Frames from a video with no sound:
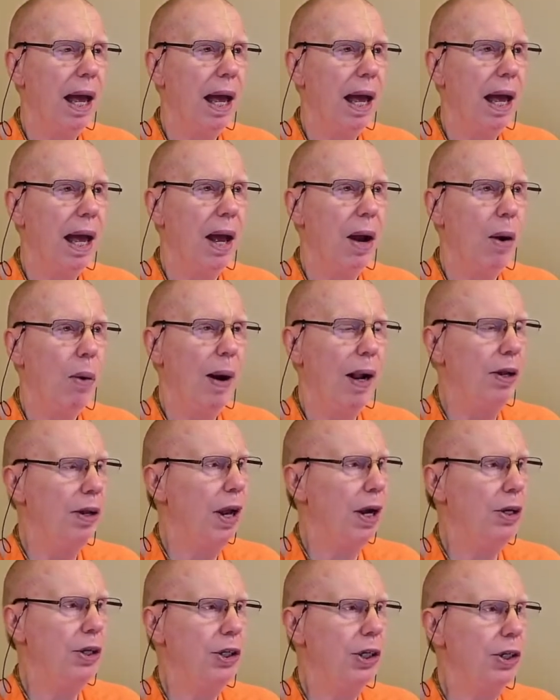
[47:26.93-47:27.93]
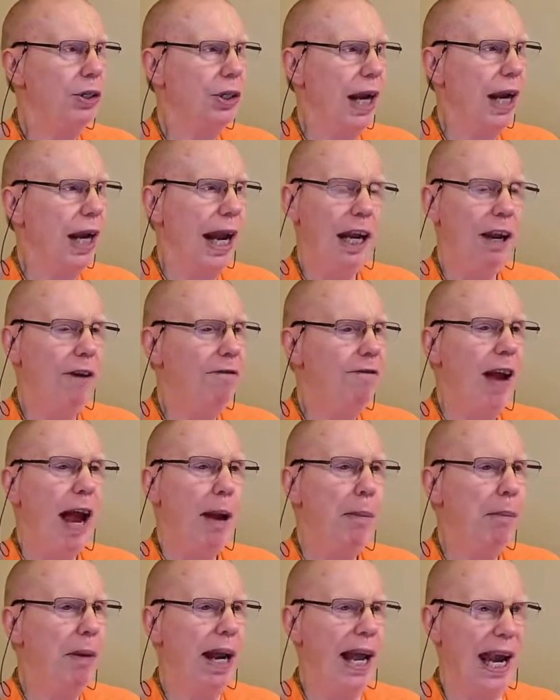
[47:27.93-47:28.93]
Well, no, just any
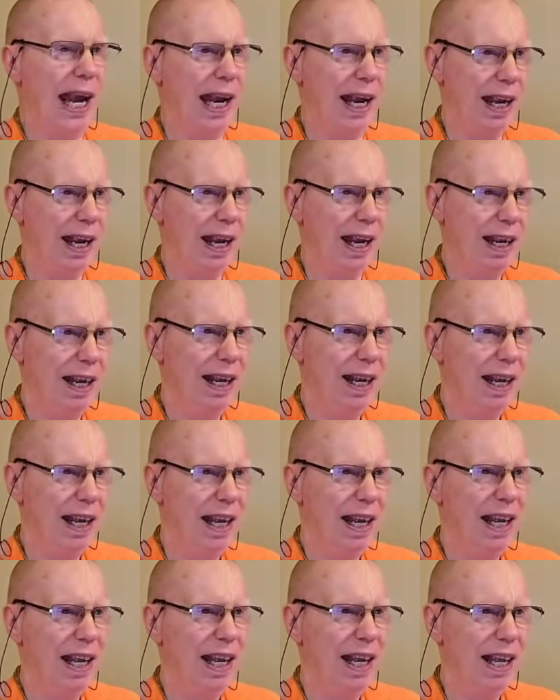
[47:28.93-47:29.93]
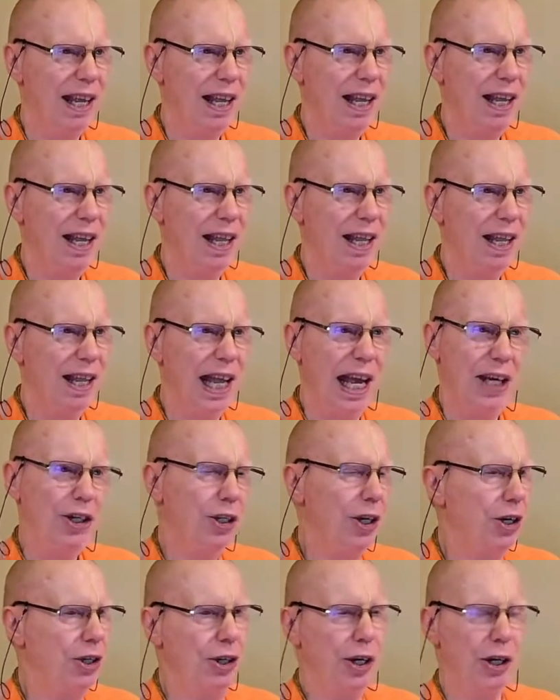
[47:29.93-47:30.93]
family. They
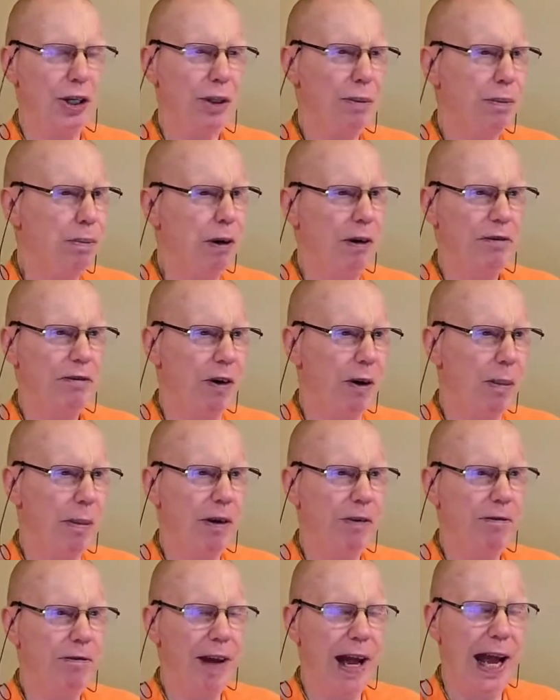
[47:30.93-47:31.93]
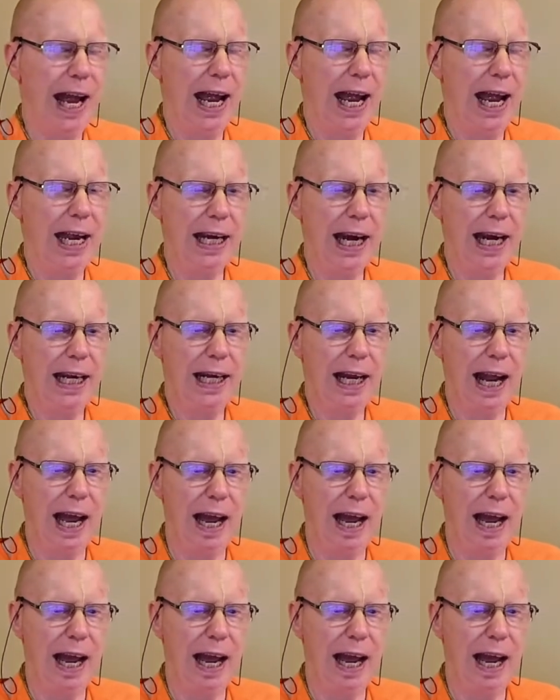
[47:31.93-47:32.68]
should just perform a fire yajna.